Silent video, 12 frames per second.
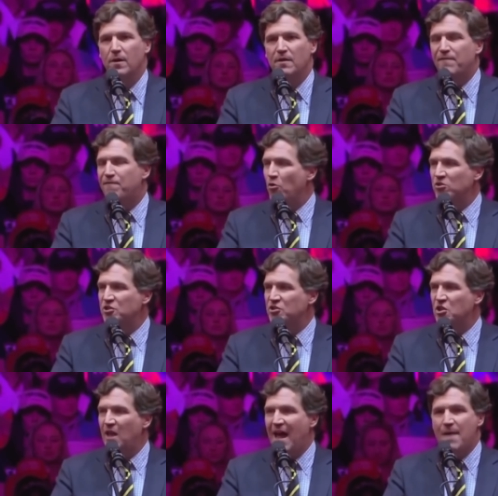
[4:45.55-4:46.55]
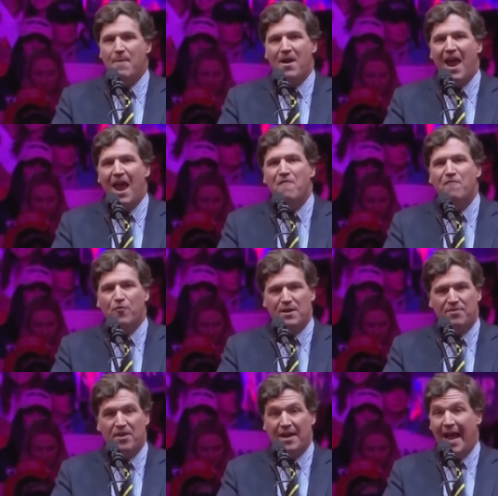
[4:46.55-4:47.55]
They forced us to lie about
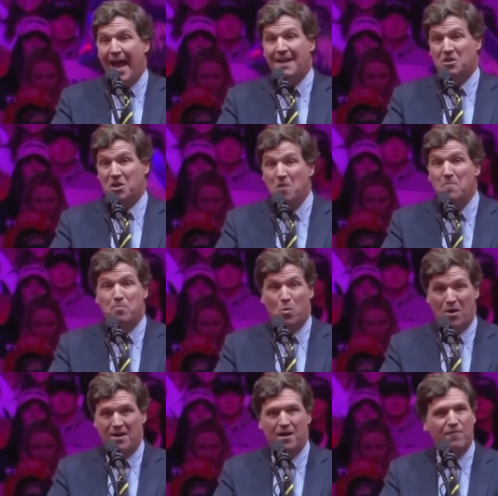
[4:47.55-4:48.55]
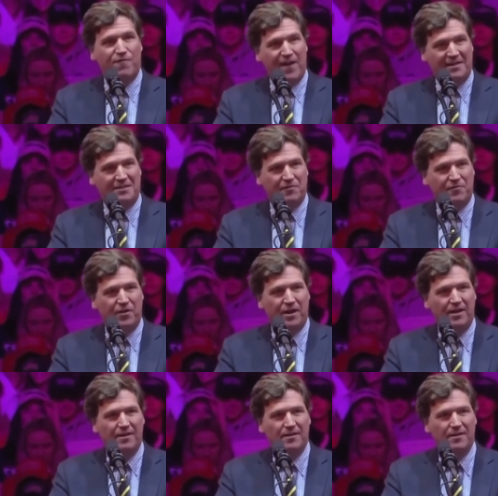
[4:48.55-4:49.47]
everything at gunpoint, effectively.